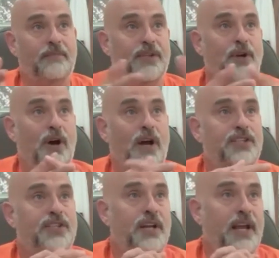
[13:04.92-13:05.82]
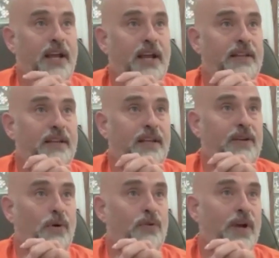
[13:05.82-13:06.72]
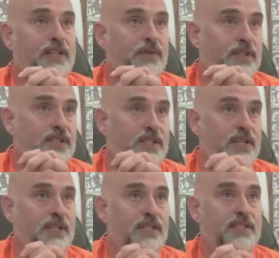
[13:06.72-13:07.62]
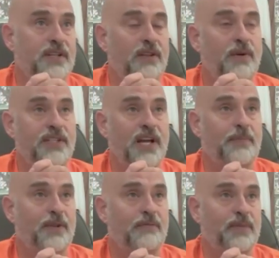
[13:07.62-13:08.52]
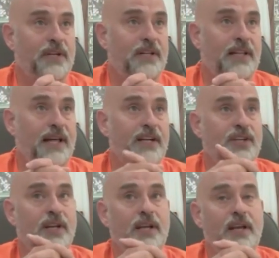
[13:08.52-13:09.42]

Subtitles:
of Batoche and the Northwest Resistance is another example of political action.